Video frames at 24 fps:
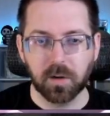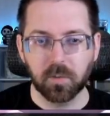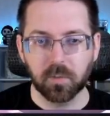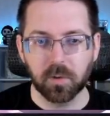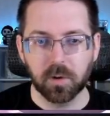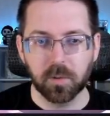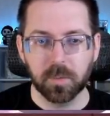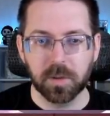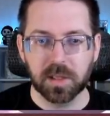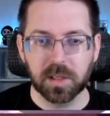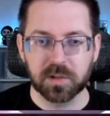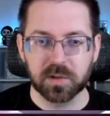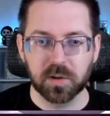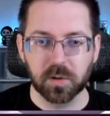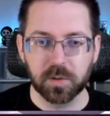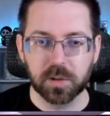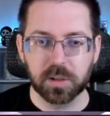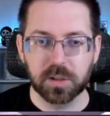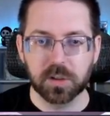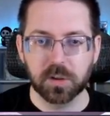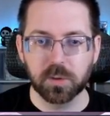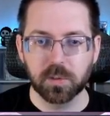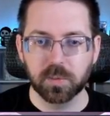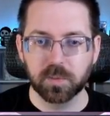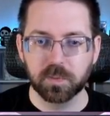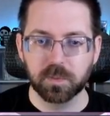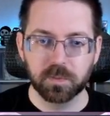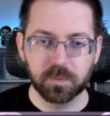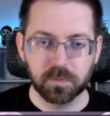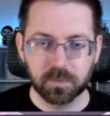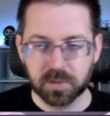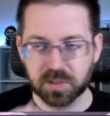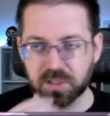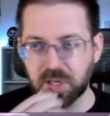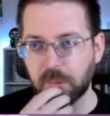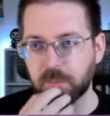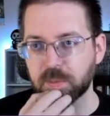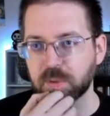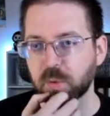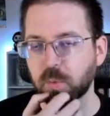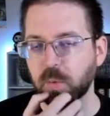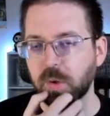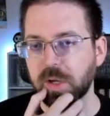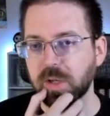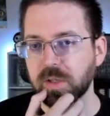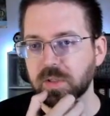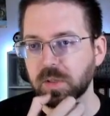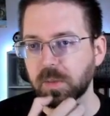room, but that's only 2 steps
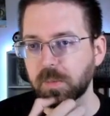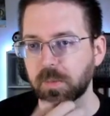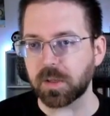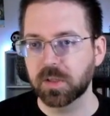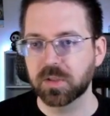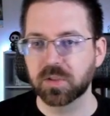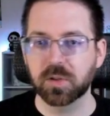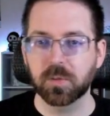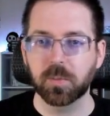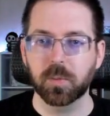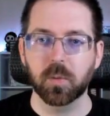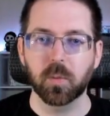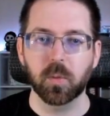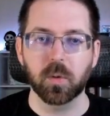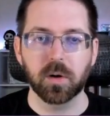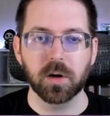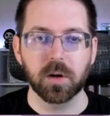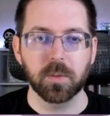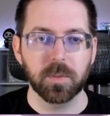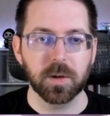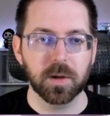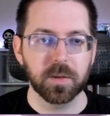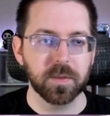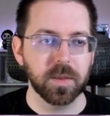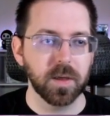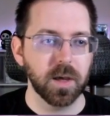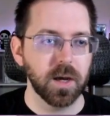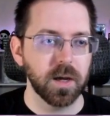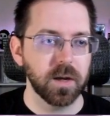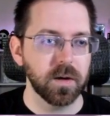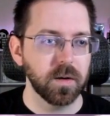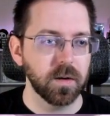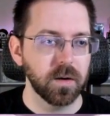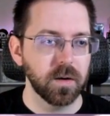away, so I'm not super worried about that.